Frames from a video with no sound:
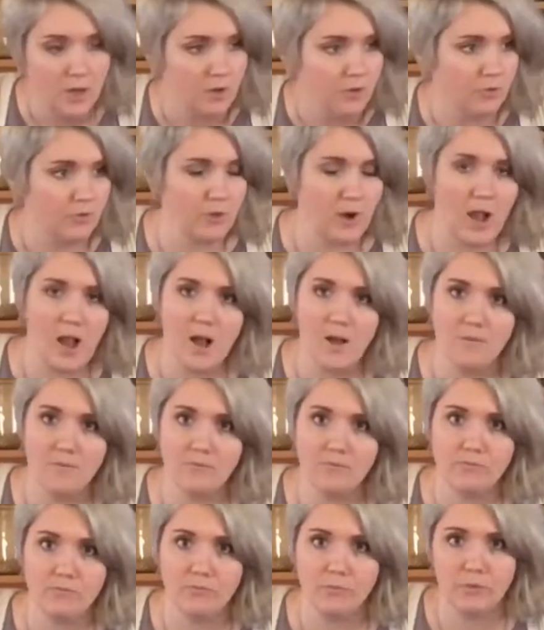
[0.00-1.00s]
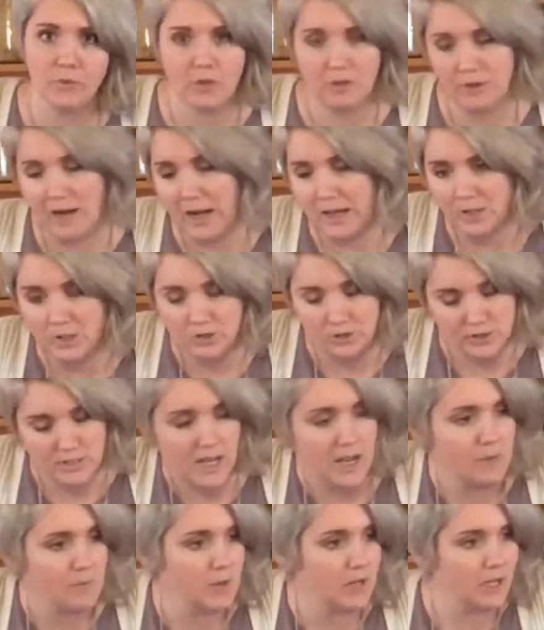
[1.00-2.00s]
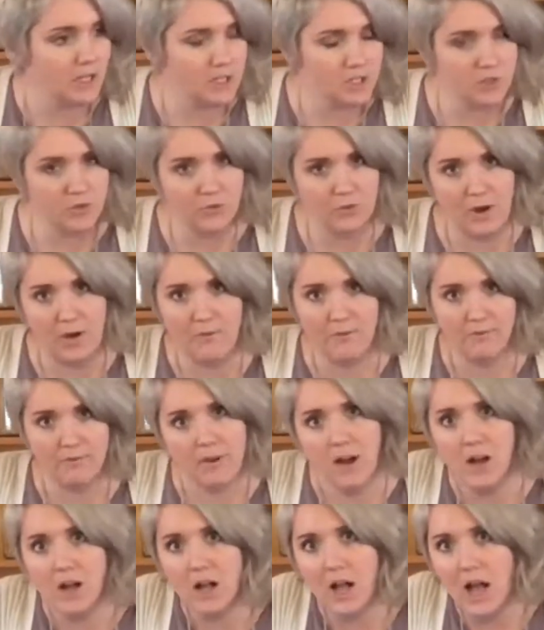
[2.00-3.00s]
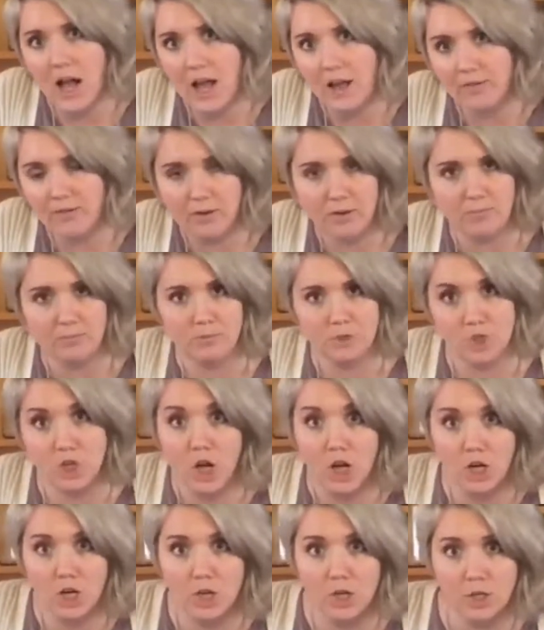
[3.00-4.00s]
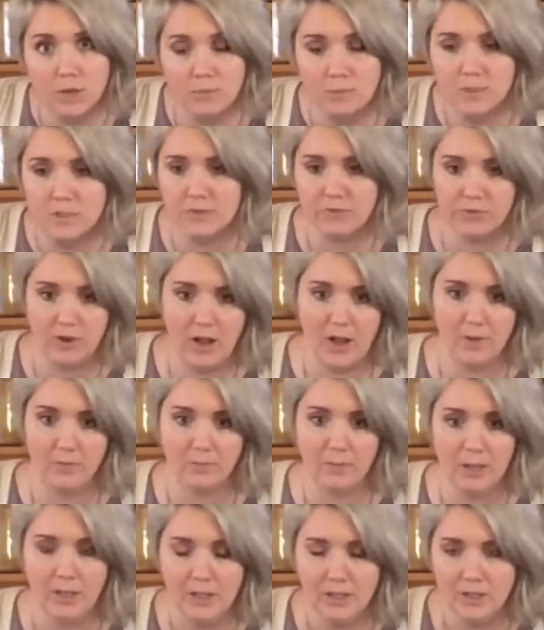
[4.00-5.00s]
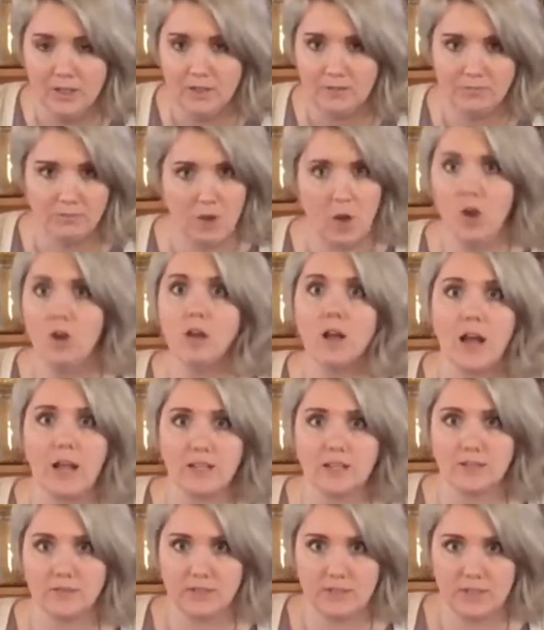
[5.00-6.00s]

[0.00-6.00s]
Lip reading: from free radical damage, from fungi, from germs, from all kinds of